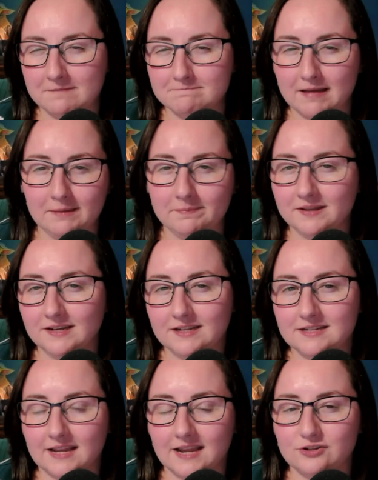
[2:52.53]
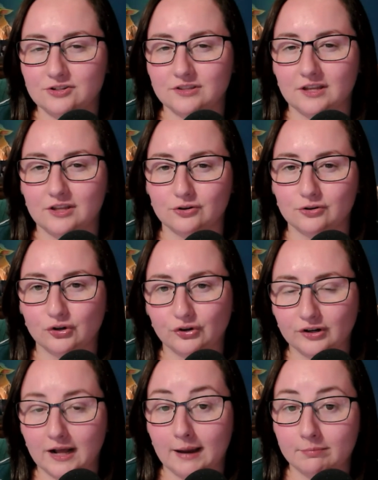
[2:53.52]
it might be an indication that your
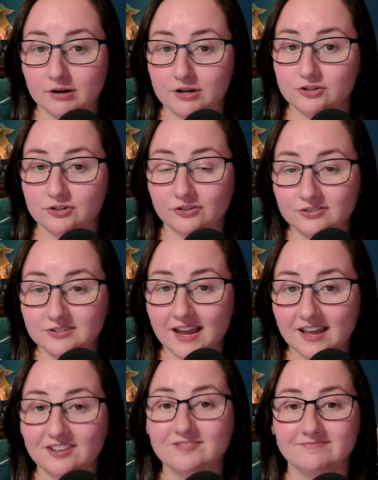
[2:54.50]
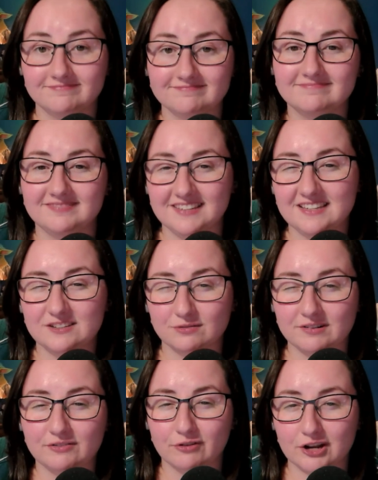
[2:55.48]
current operational style needs a
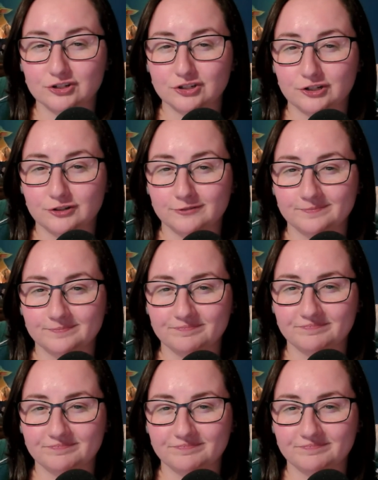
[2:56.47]
refresh too.